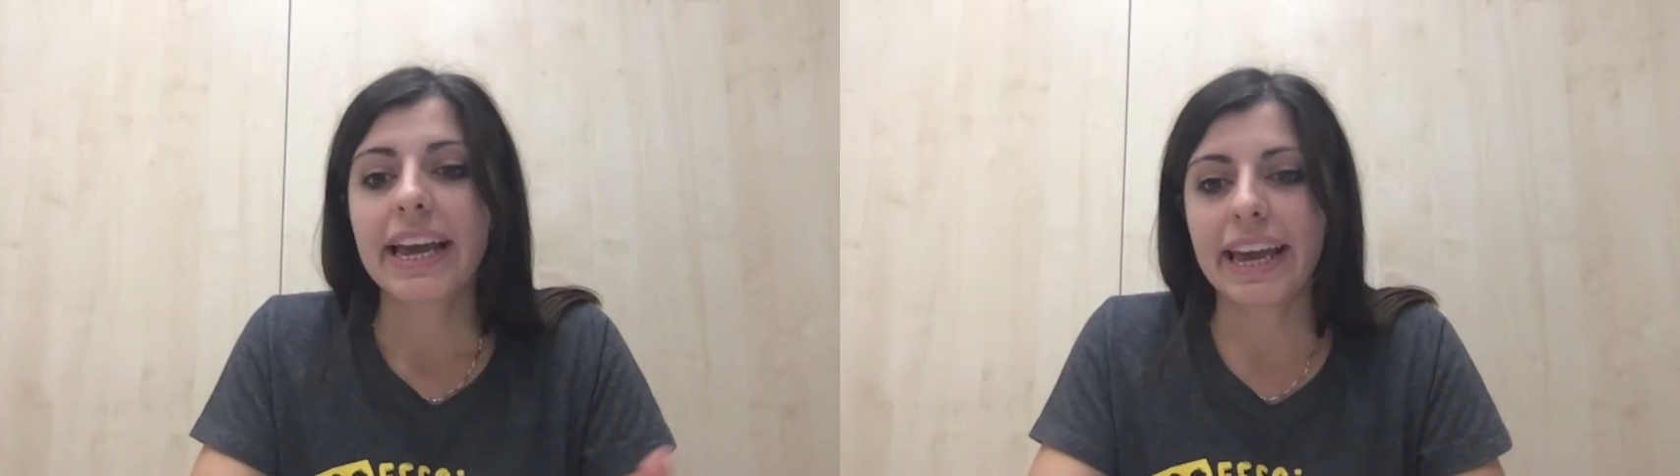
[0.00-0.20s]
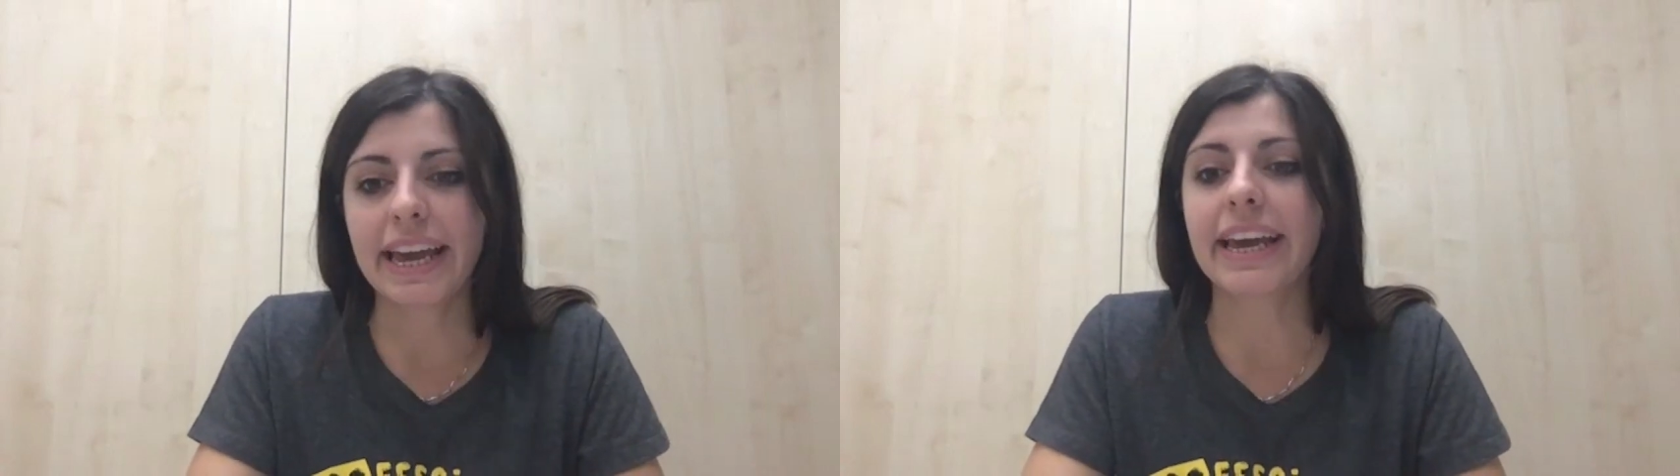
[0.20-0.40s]

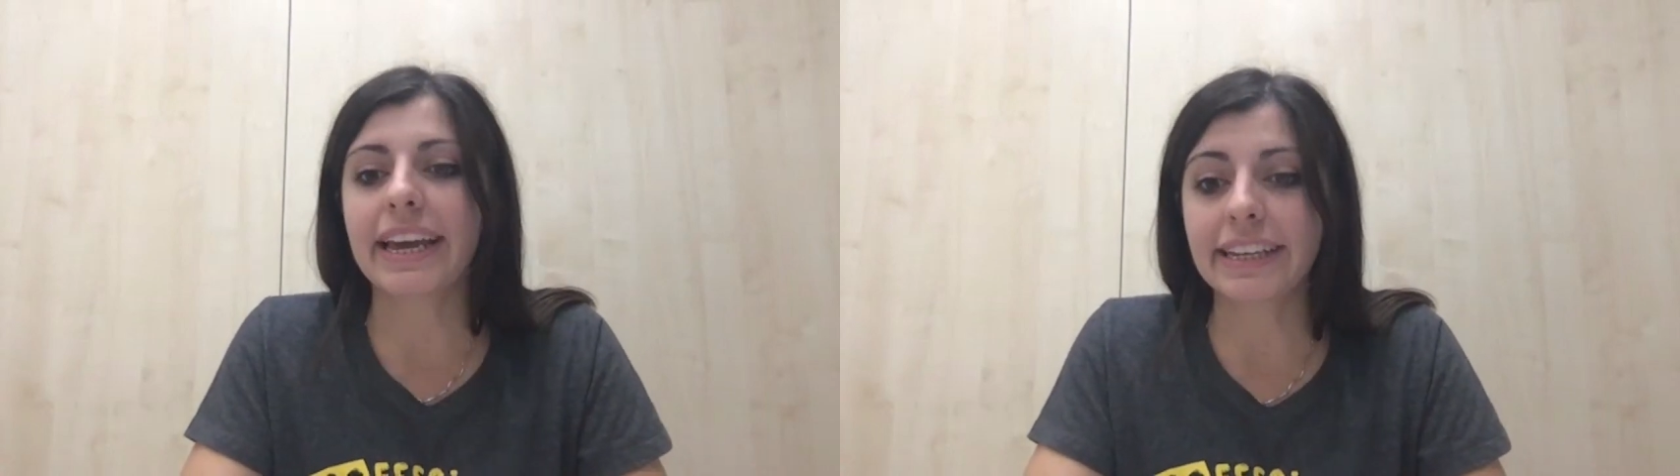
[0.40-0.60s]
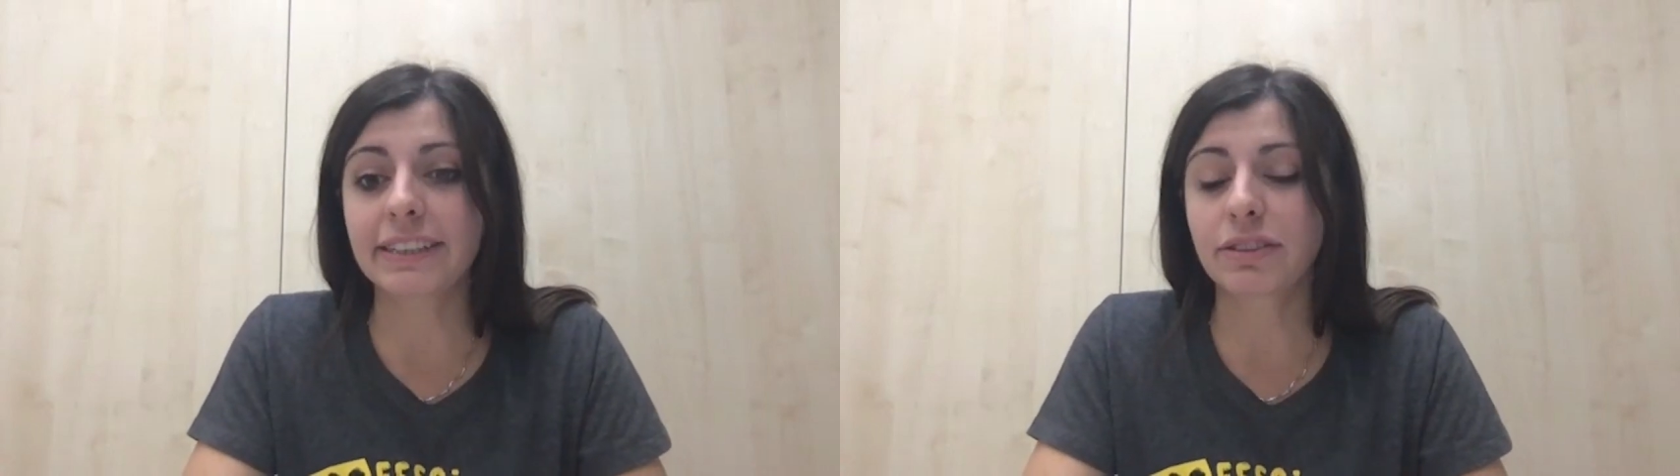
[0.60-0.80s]

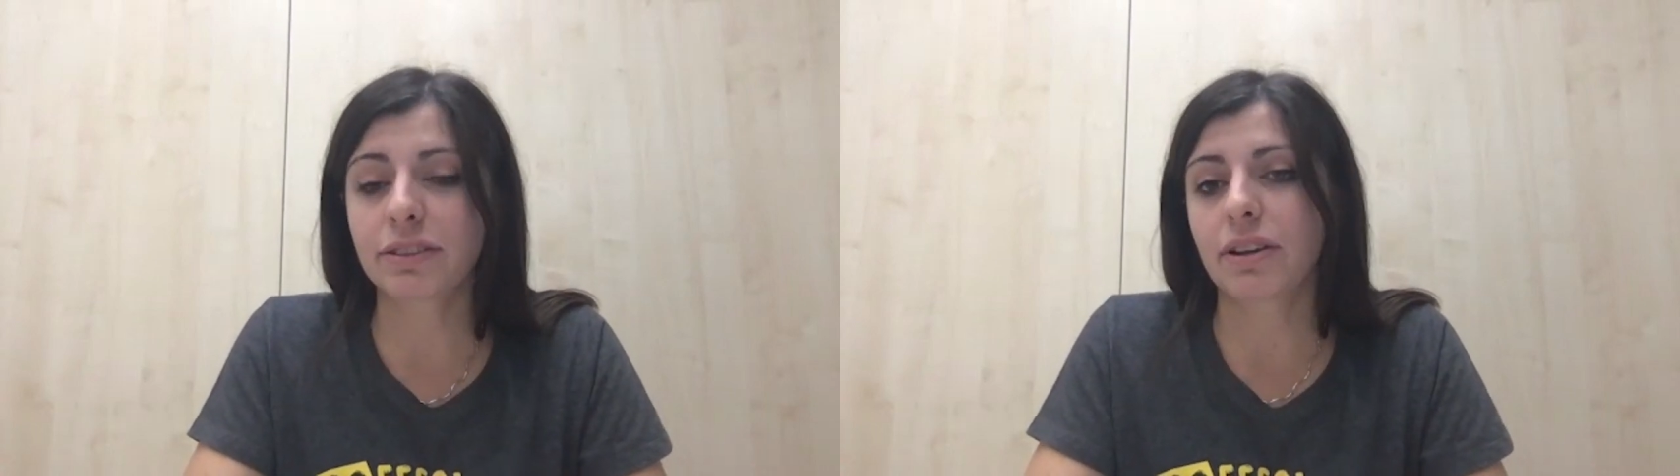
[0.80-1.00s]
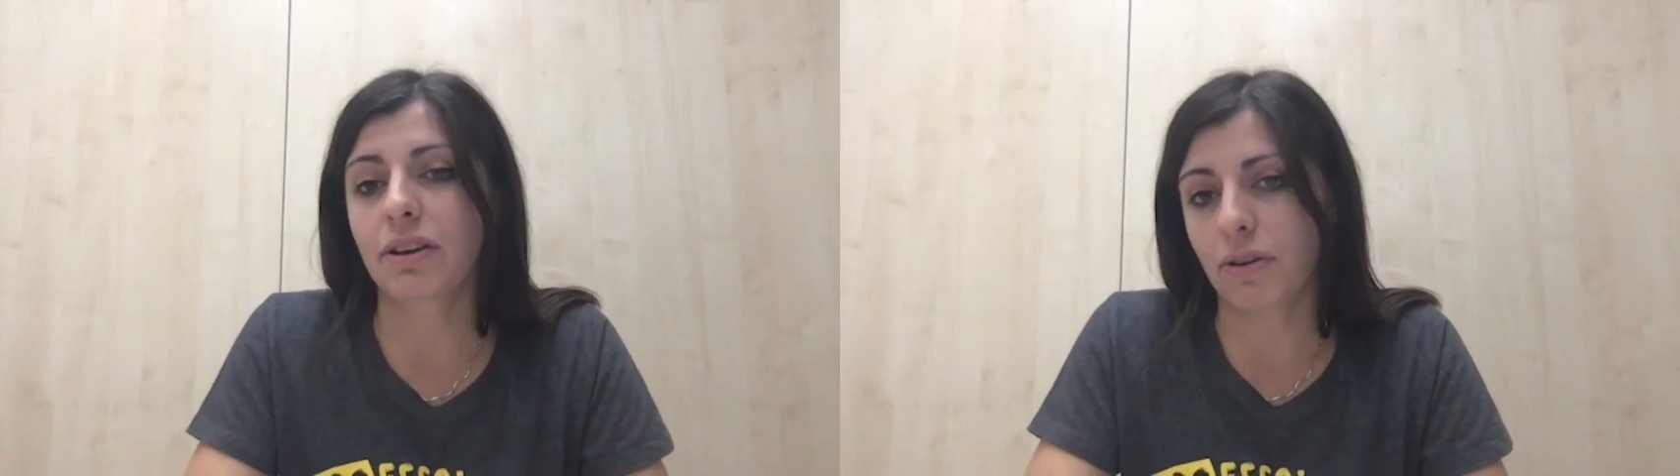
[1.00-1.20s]

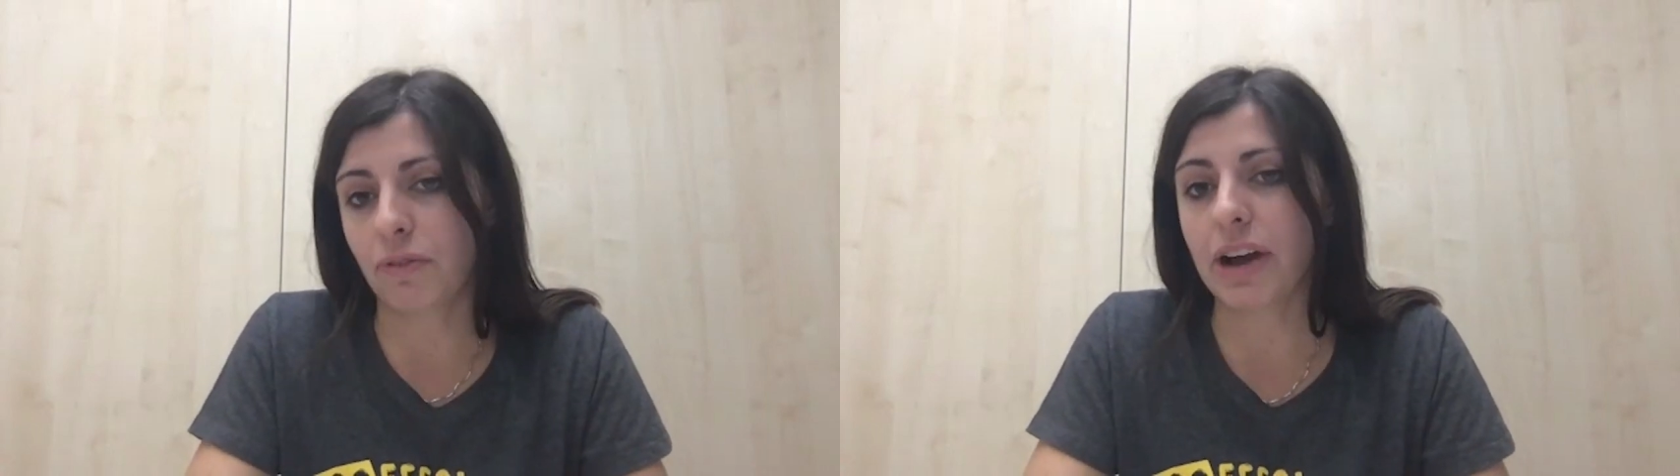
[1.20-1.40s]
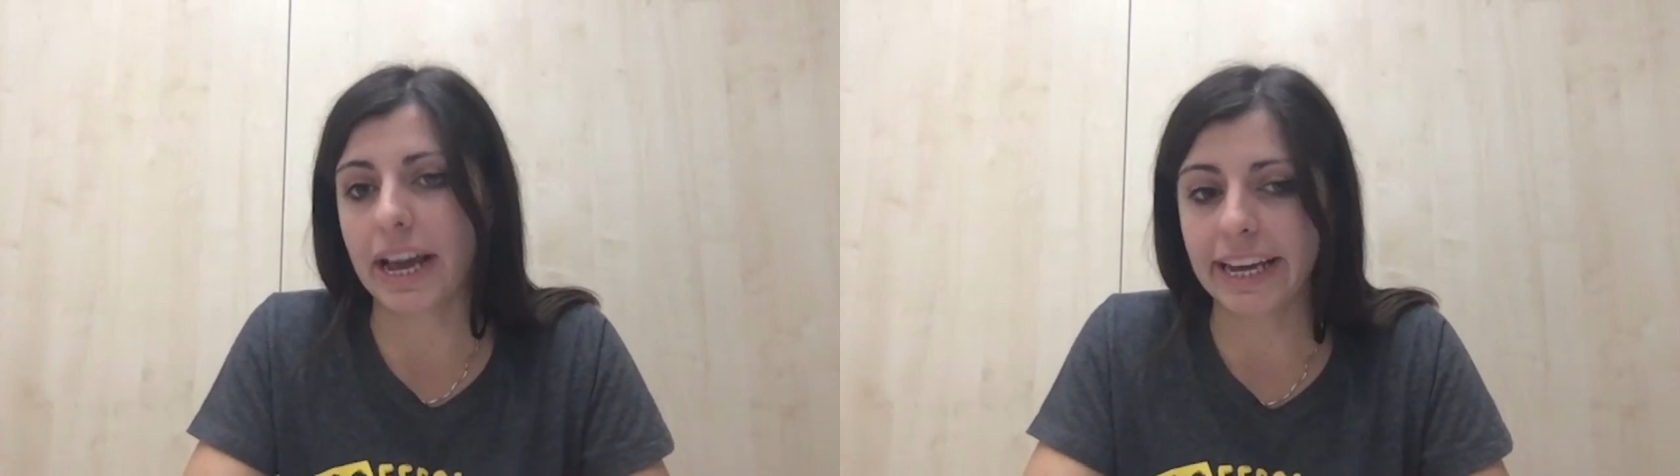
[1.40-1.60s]
is
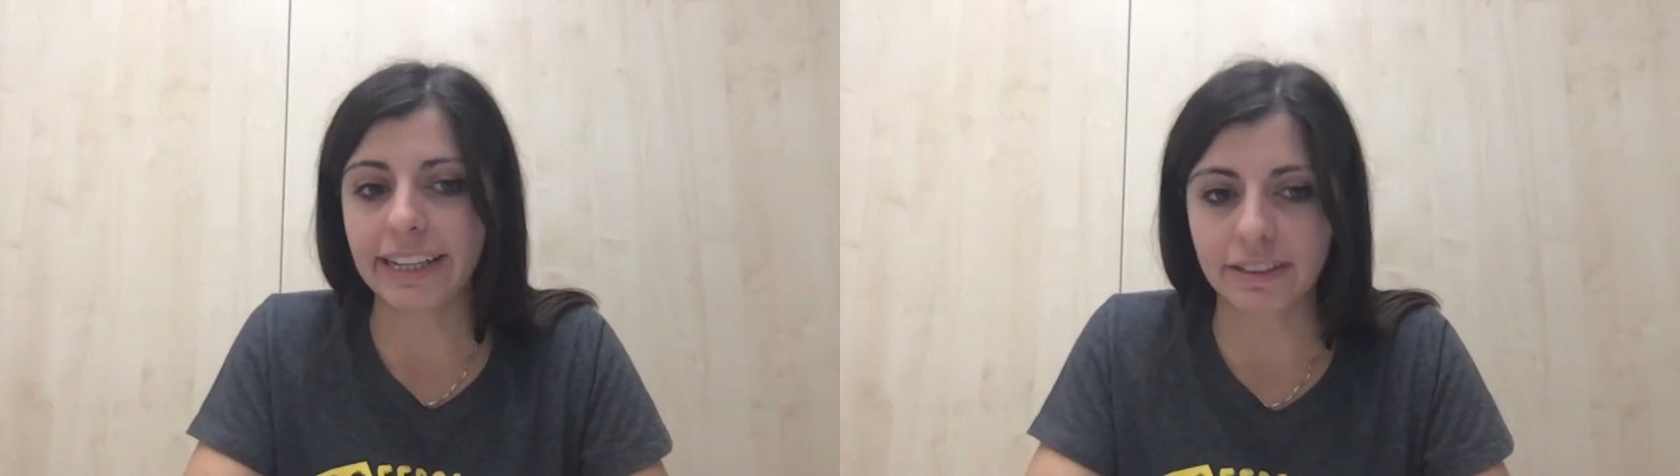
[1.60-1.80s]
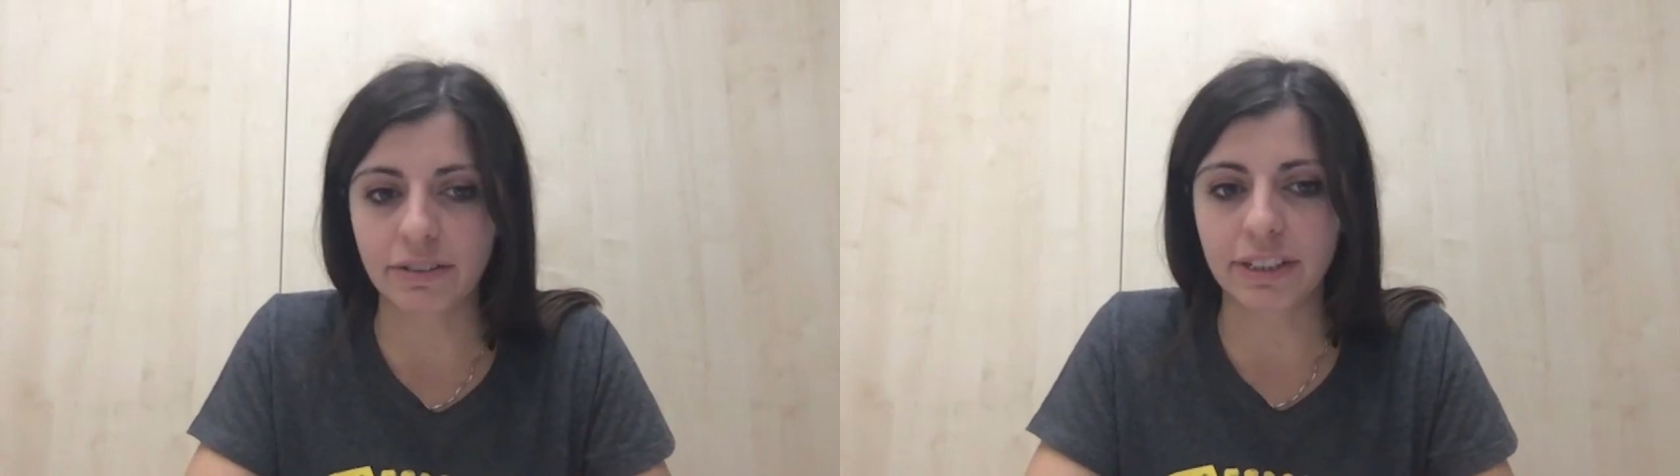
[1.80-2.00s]
of high
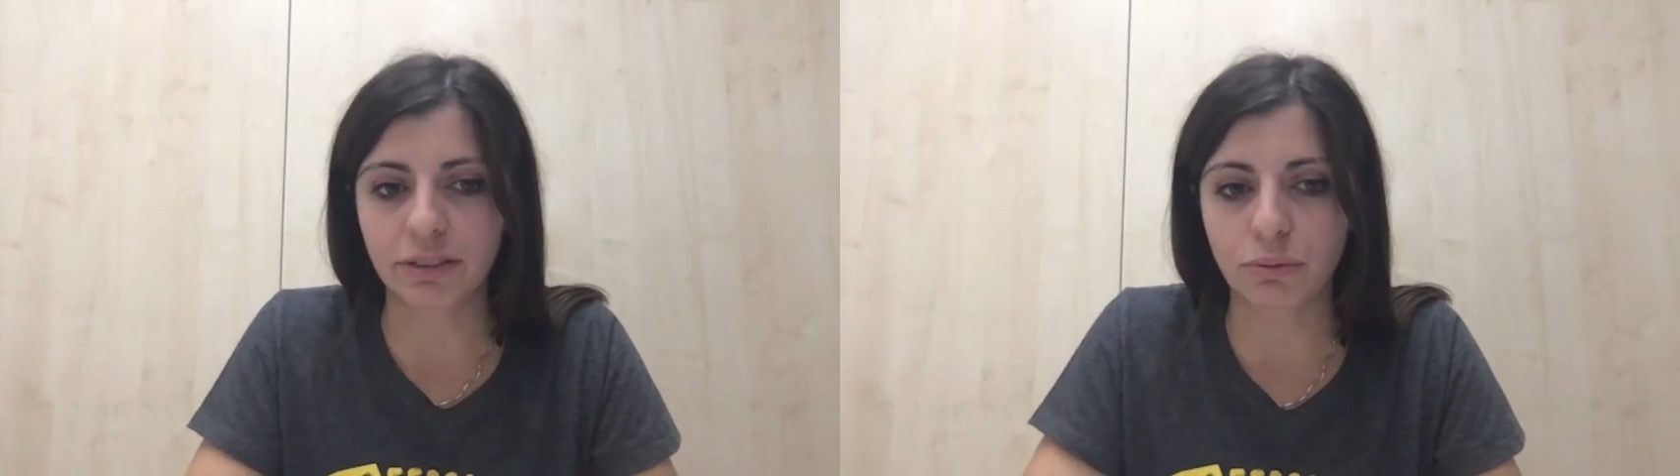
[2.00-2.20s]
interest